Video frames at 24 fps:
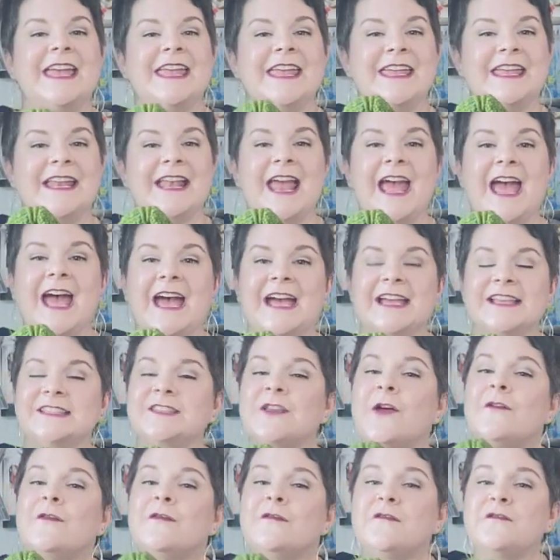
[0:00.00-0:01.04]
It
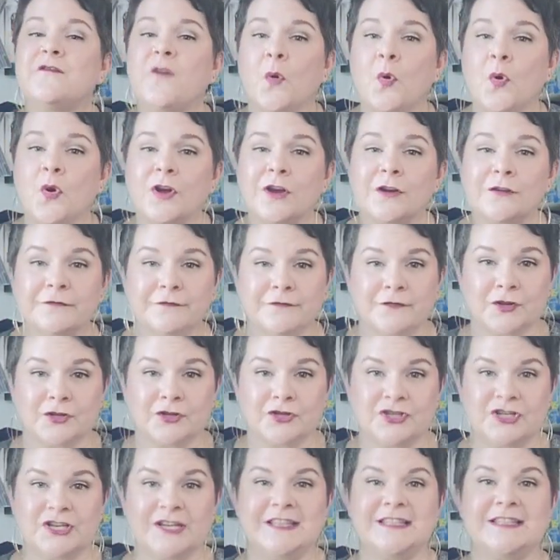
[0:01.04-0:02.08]
has 4
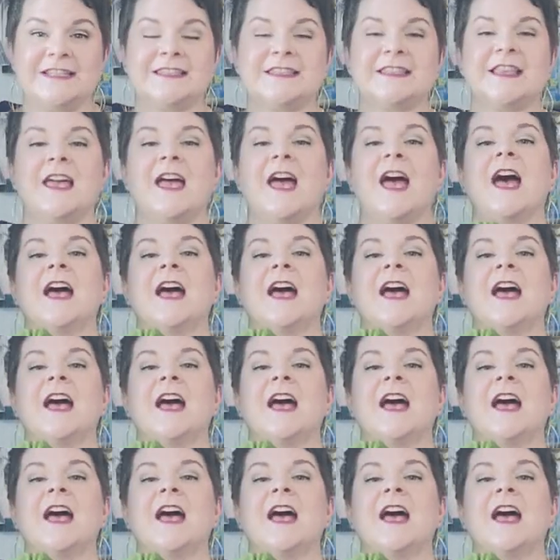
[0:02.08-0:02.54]
versions: